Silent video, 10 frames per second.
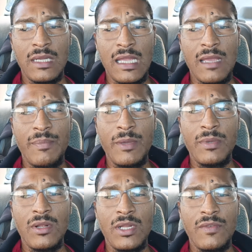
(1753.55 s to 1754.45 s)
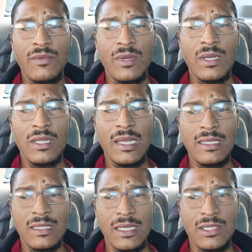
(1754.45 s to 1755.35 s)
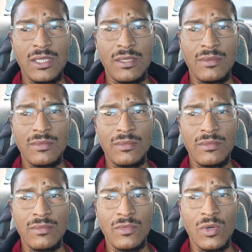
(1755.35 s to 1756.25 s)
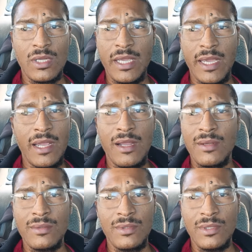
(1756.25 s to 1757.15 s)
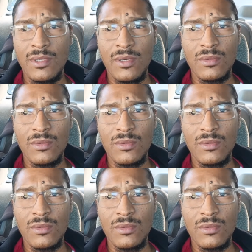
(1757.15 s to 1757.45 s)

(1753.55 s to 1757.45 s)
And people don't even realize that shit or care, you know?